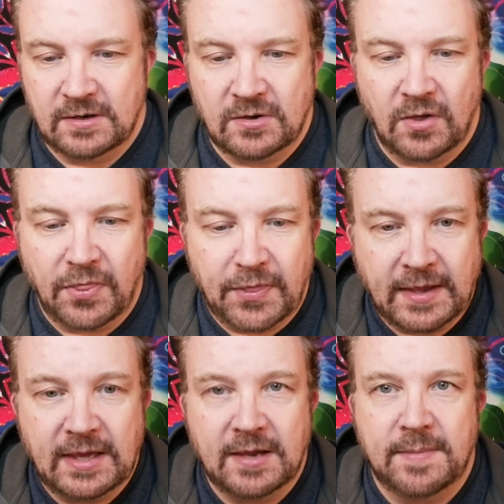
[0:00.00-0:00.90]

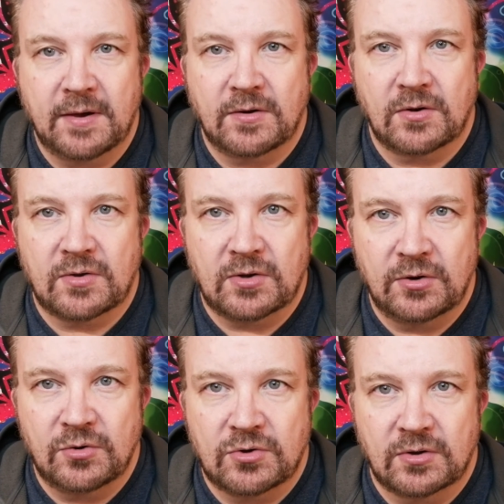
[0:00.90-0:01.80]
Thinking about
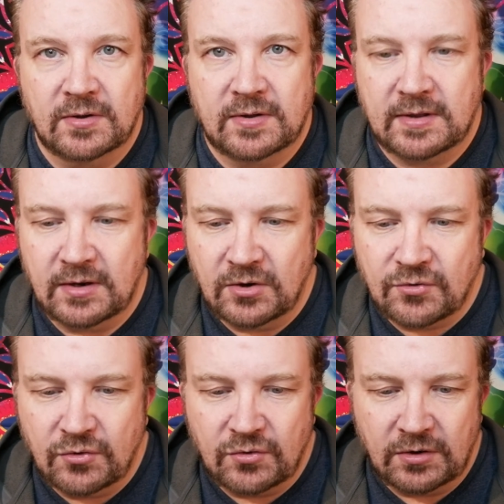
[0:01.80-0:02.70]
solutions,
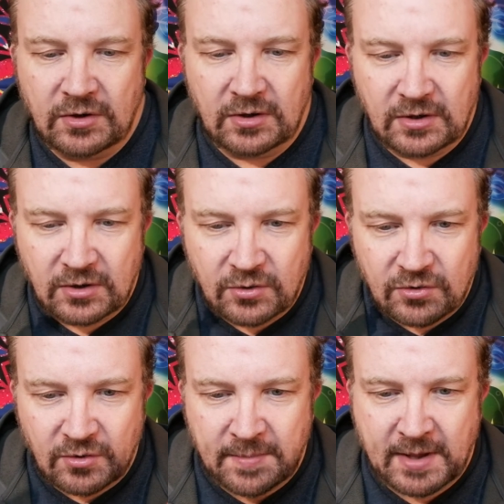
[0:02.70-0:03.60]
trying to
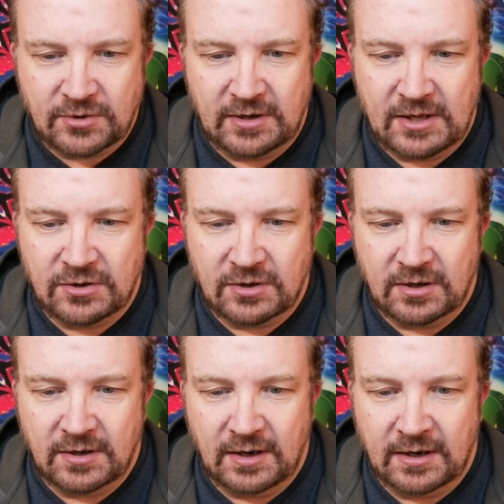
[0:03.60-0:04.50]
use your imagination
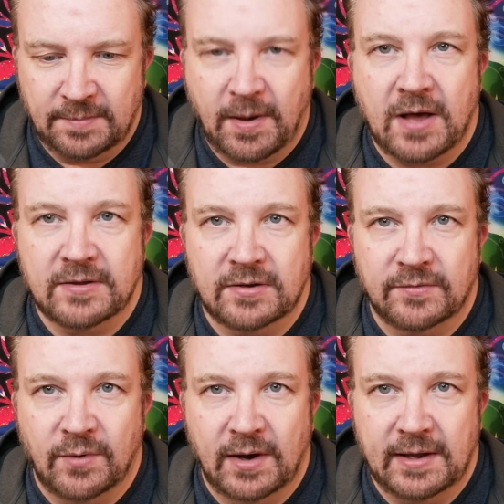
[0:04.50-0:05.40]
in a
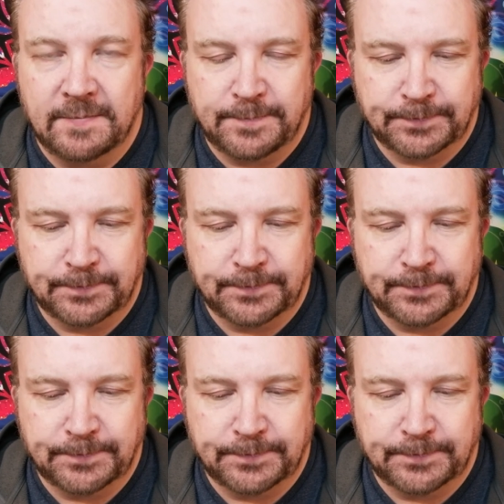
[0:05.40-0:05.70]
positive way.